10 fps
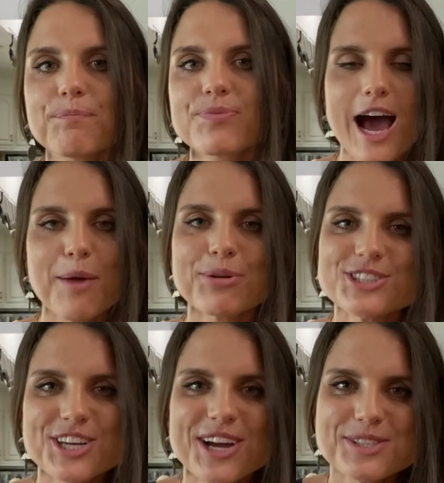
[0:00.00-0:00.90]
I
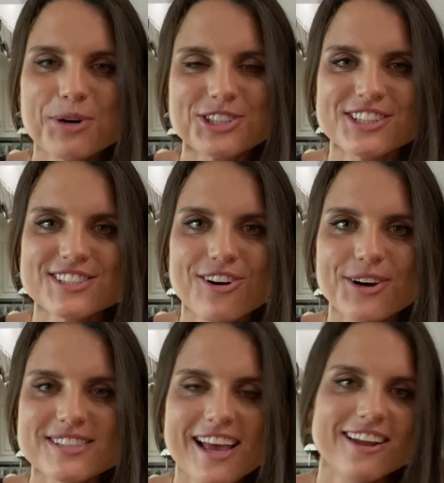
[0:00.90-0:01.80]
appreciate you guys watching as
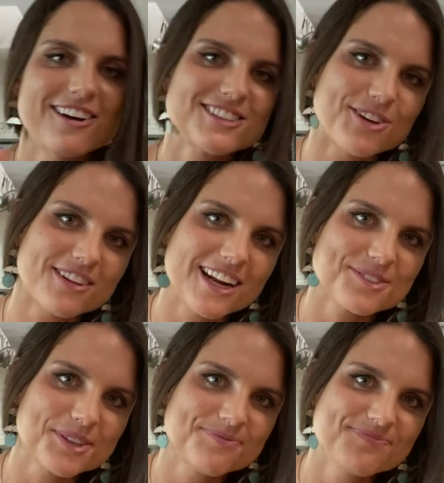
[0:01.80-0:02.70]
always, and I'll see you on the next
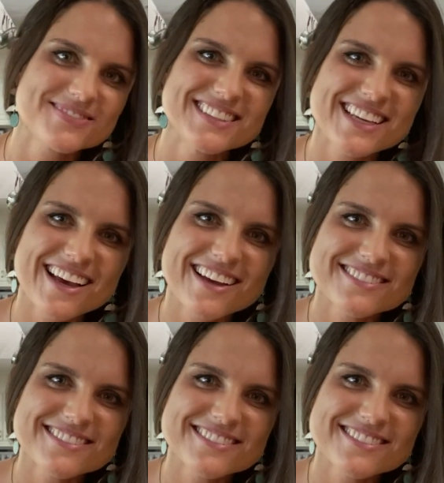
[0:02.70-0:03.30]
one. See ya.